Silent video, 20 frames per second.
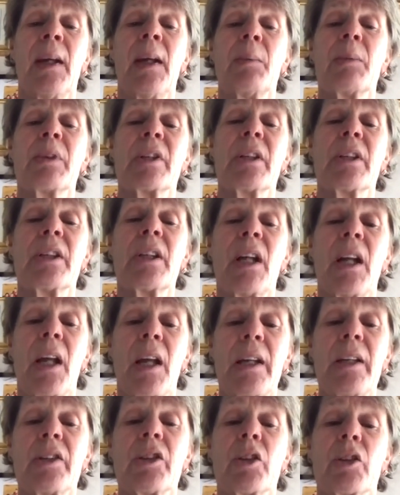It was a
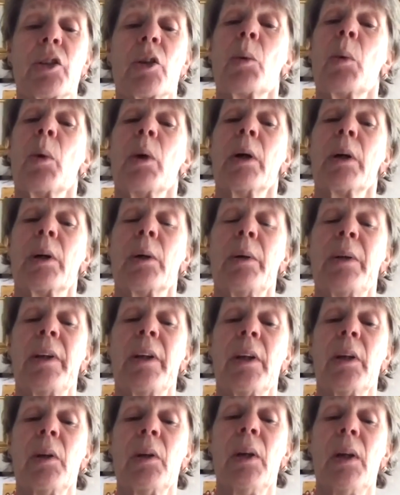delight to work
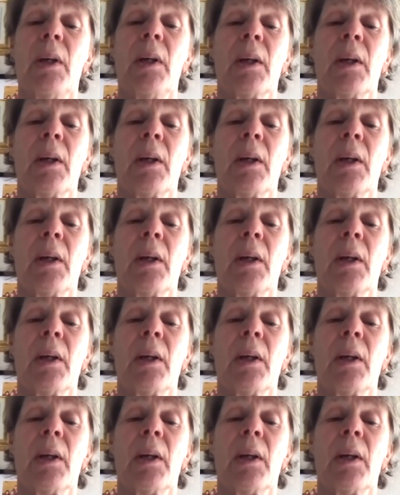with you,